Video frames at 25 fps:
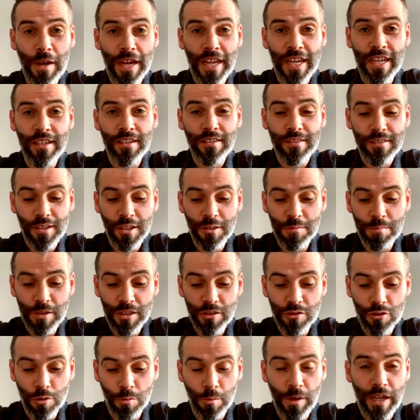many. There's
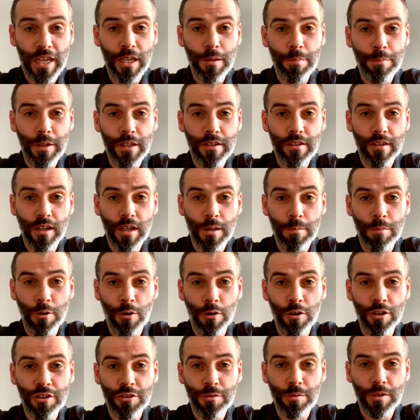been so many, Peter, to be
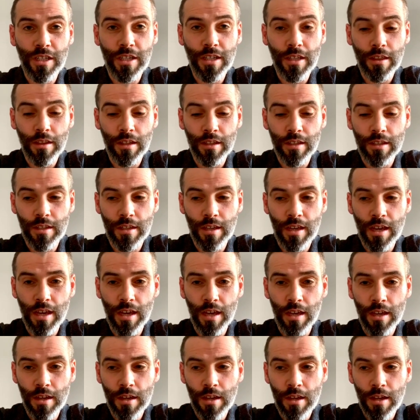honest with you. I think
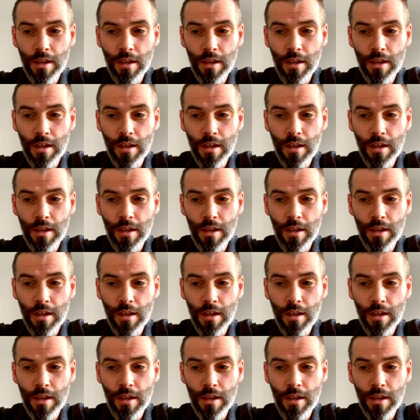when